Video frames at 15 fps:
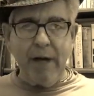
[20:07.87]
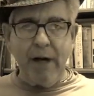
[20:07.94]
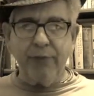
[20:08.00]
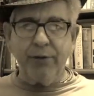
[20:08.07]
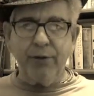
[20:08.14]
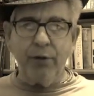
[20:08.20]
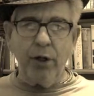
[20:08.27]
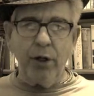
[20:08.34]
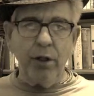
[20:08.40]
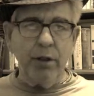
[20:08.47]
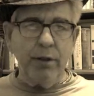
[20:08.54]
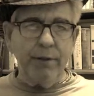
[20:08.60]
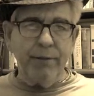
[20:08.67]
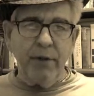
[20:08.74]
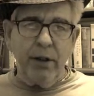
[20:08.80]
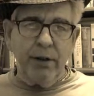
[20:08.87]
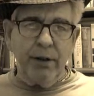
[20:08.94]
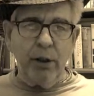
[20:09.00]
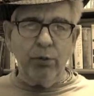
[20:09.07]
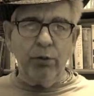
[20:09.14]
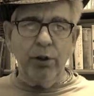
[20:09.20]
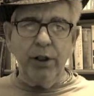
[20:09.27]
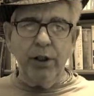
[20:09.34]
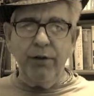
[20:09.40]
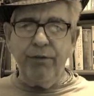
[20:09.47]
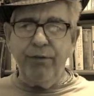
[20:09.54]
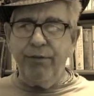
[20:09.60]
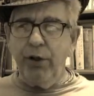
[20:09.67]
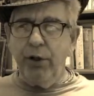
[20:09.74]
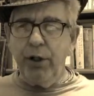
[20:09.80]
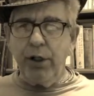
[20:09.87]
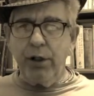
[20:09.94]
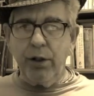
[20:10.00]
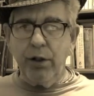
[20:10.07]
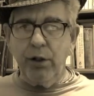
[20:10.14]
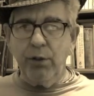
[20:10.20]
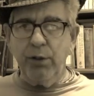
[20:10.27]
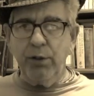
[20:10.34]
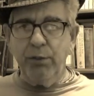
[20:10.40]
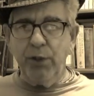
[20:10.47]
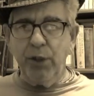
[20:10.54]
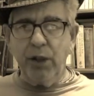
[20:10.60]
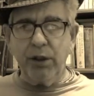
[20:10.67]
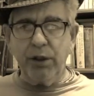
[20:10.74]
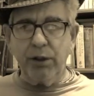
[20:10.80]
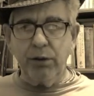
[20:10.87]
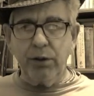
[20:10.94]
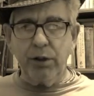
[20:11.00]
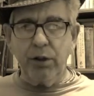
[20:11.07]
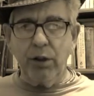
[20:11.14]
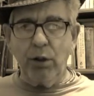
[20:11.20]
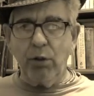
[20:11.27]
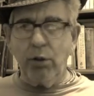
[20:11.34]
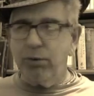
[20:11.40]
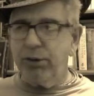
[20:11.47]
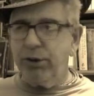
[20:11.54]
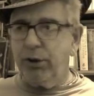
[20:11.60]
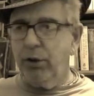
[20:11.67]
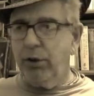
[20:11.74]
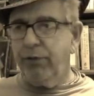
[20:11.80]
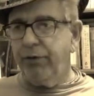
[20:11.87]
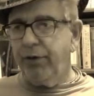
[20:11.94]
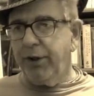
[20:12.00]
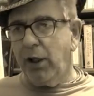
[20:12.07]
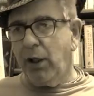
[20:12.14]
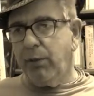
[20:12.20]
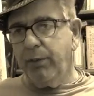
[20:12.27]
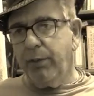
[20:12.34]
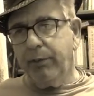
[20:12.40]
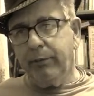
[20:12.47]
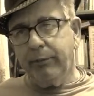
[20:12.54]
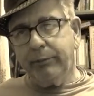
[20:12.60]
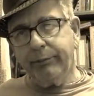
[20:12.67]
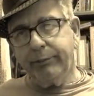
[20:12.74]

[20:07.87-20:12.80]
After all, they were inferior human beings who didn't know what was good for them.